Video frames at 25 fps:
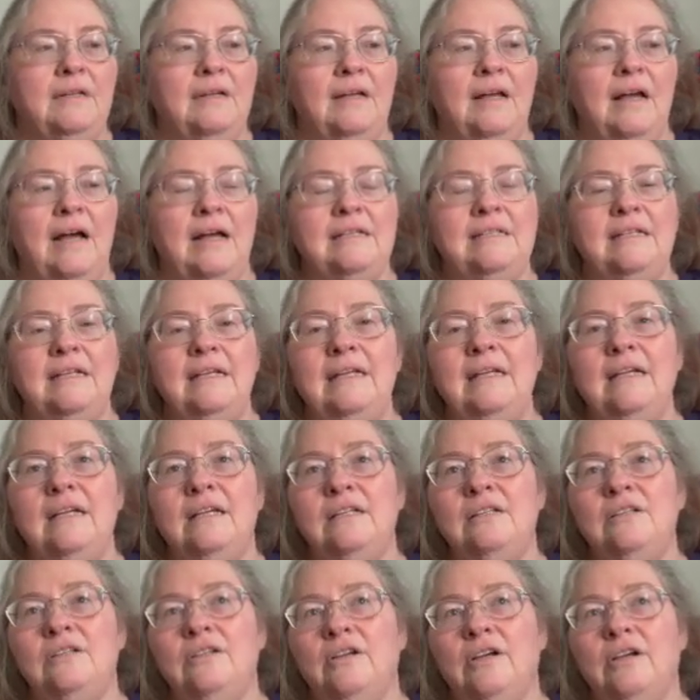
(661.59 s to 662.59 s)
I didn't get
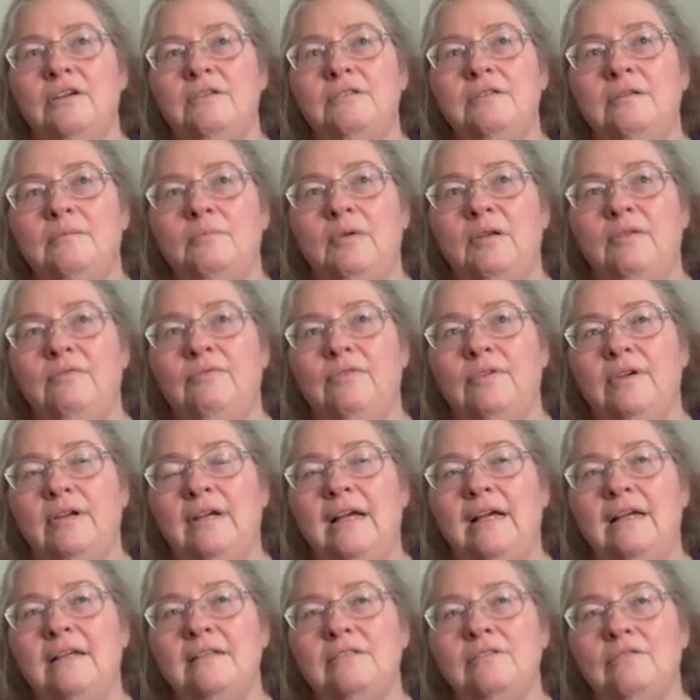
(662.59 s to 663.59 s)
to go to Mitford
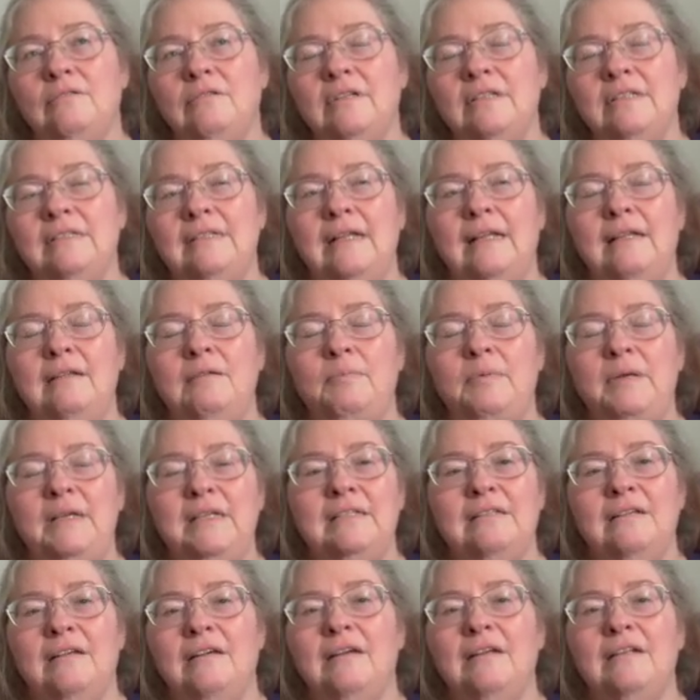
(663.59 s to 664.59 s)
Castle because they had a big
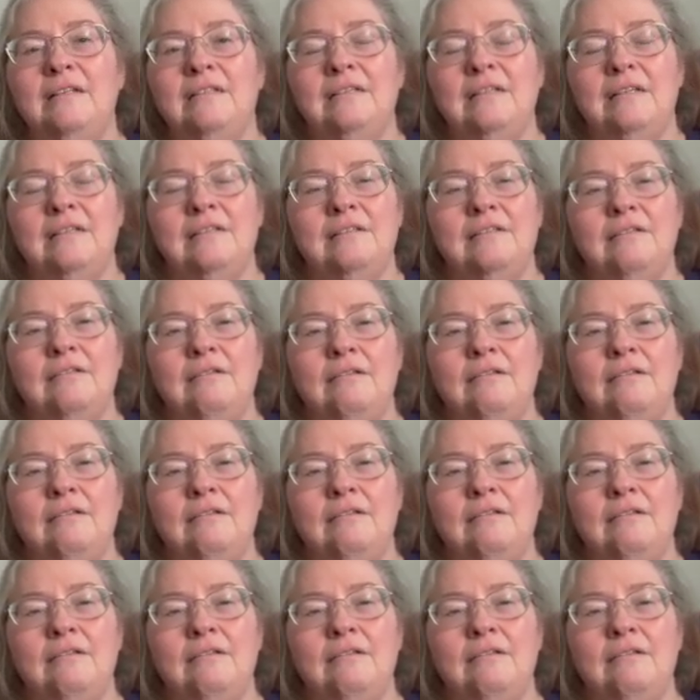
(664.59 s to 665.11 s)
sign that says